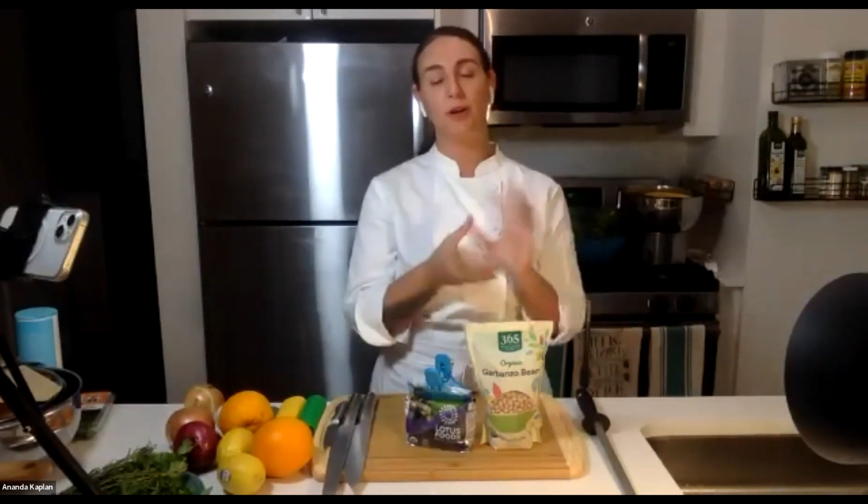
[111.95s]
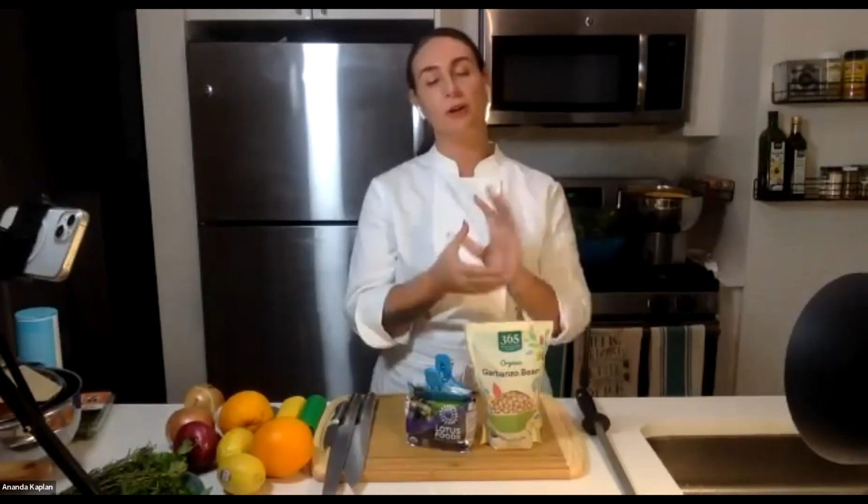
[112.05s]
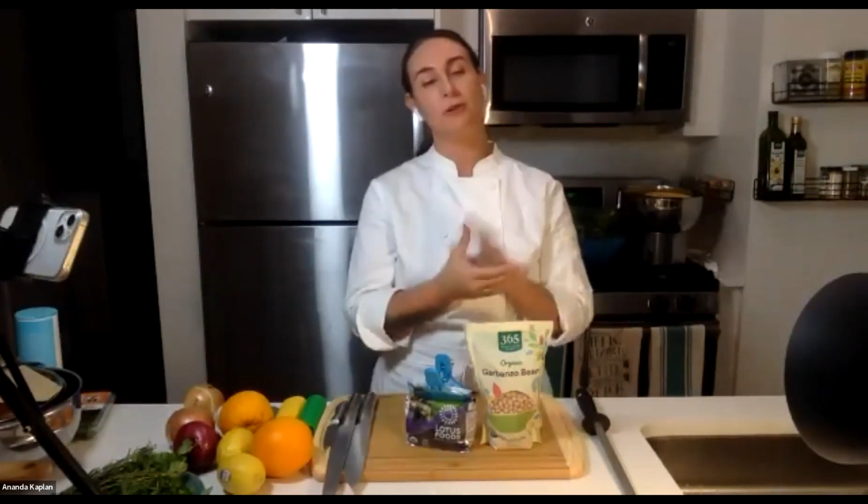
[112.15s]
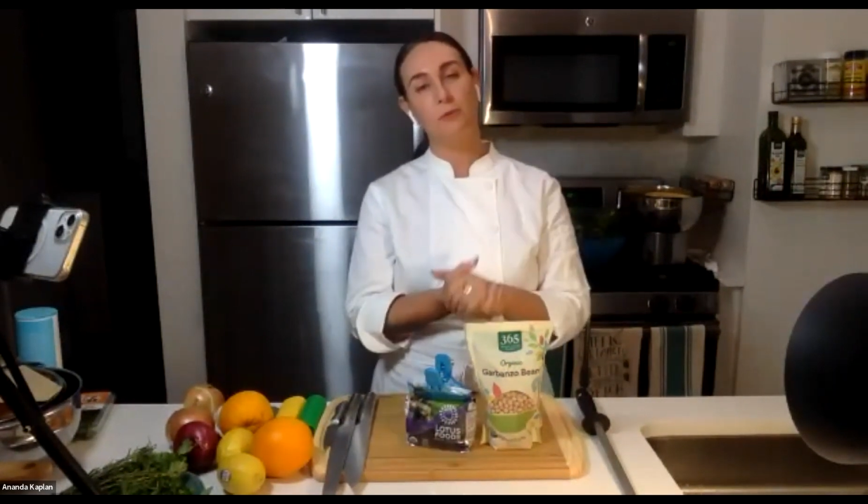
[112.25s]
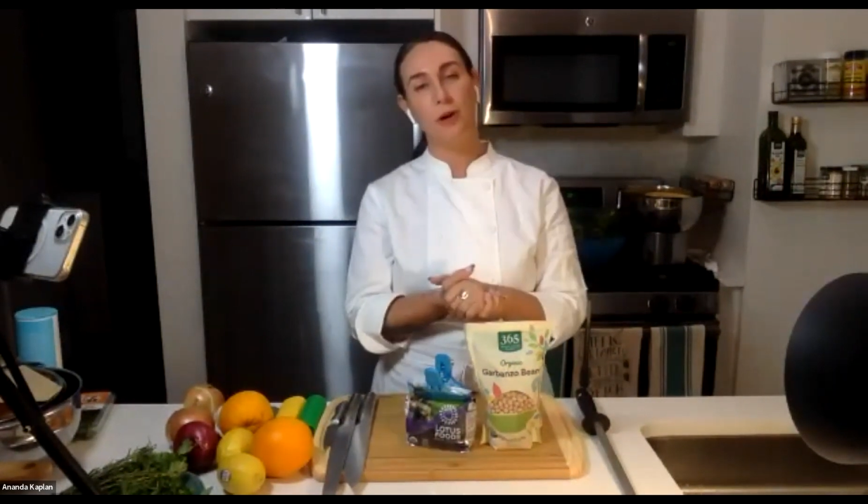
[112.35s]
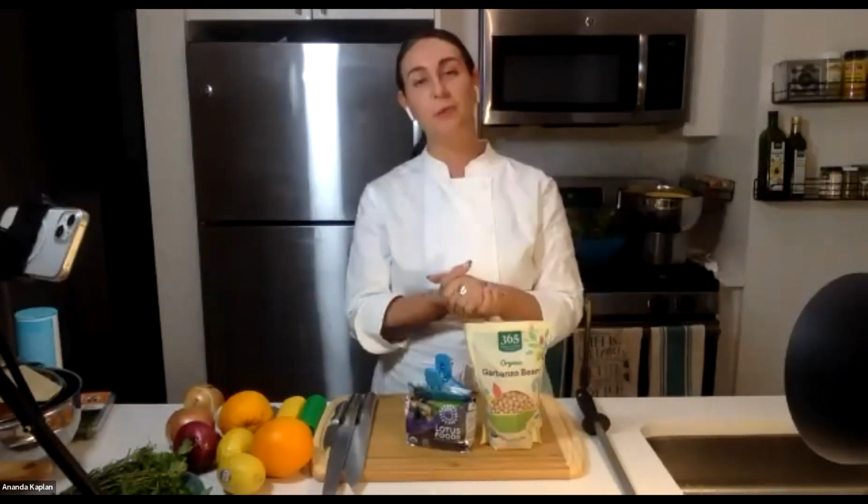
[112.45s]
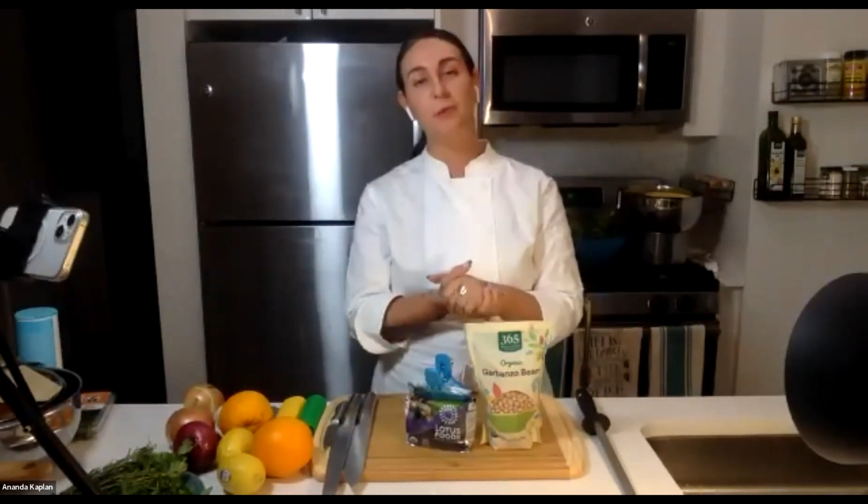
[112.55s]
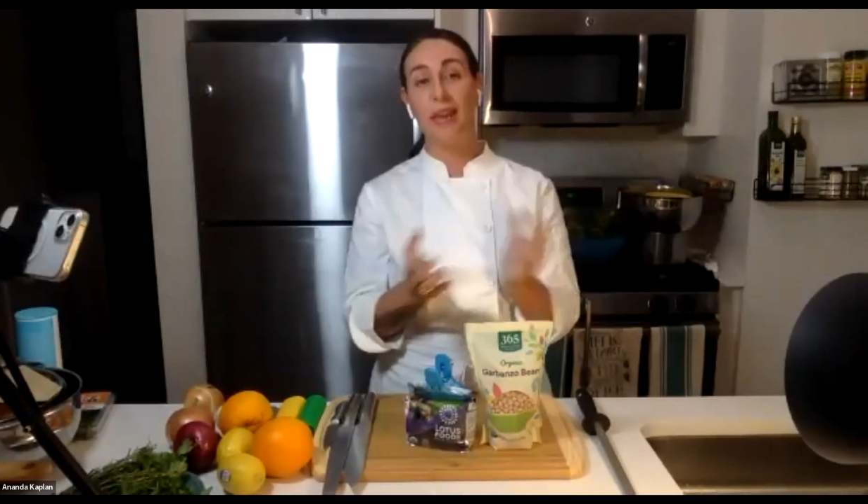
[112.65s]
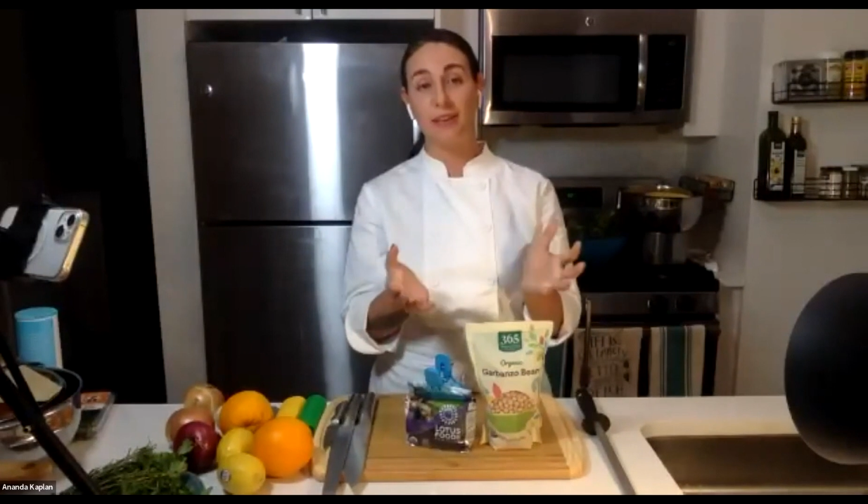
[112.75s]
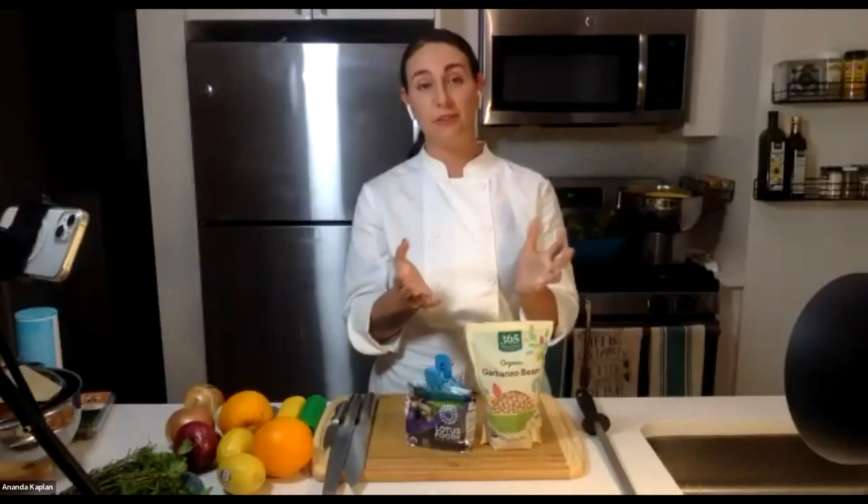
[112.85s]
well, one
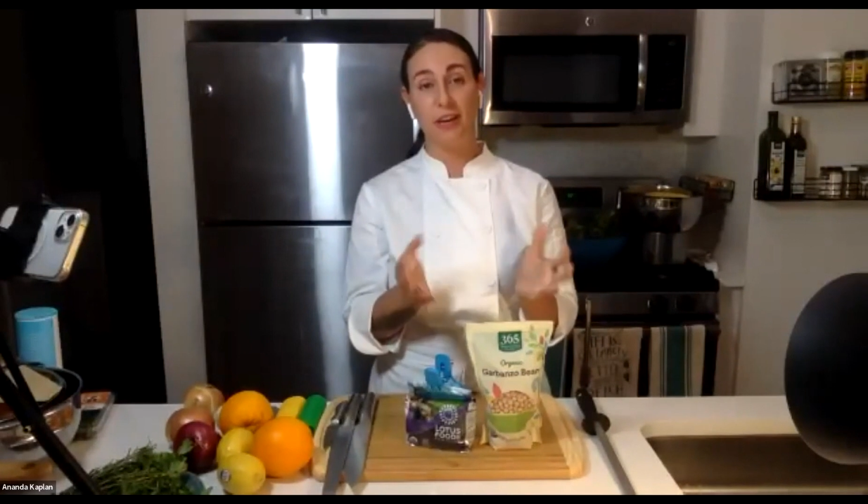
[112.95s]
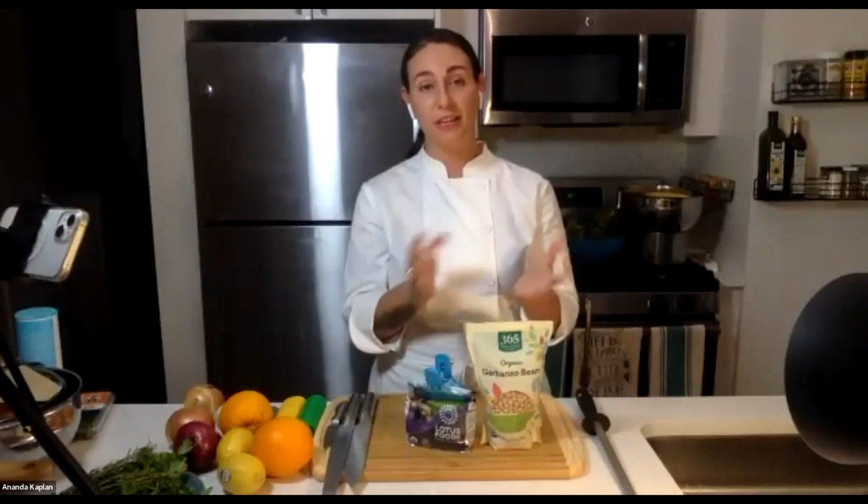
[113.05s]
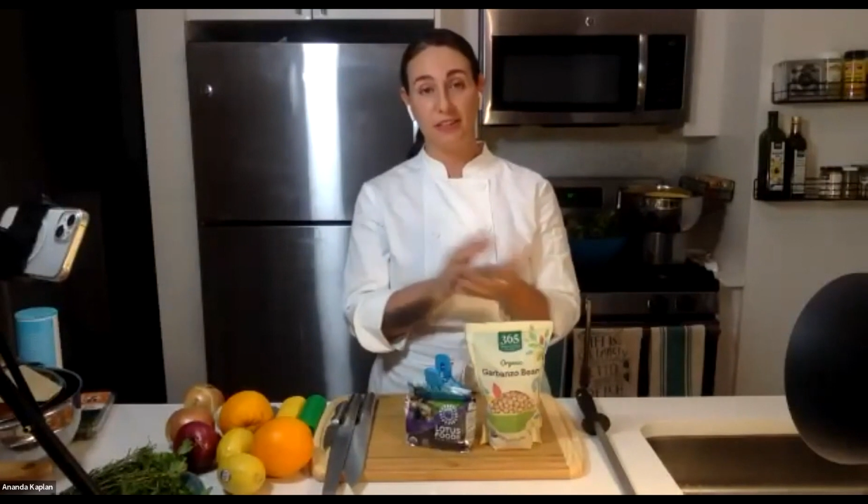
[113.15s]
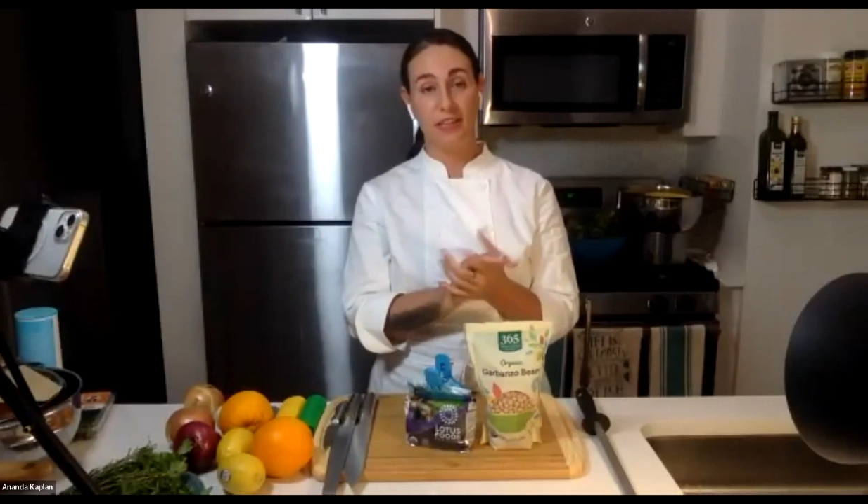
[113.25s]
main grain